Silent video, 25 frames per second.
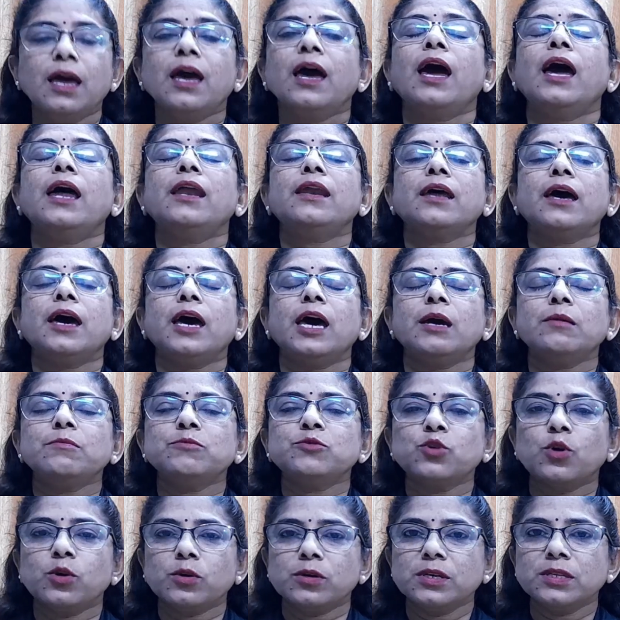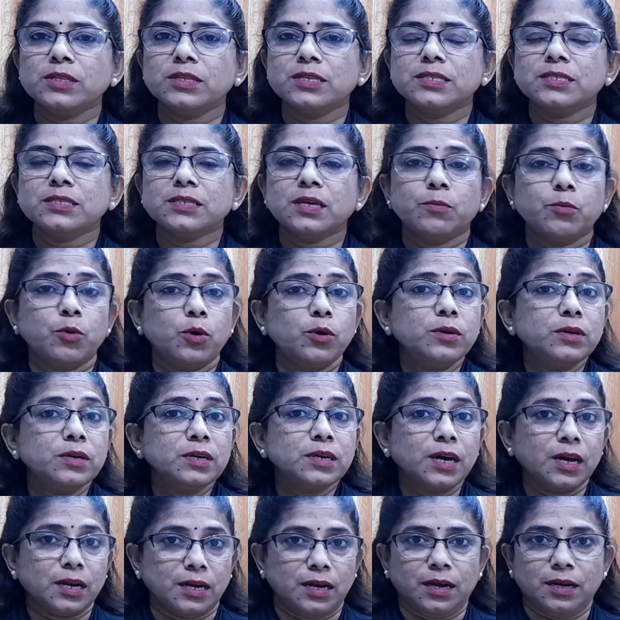And I am talking this about
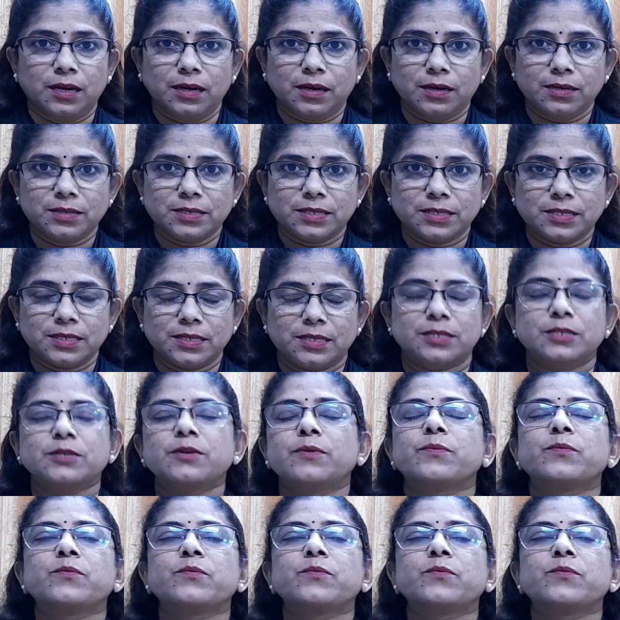Karnataka state.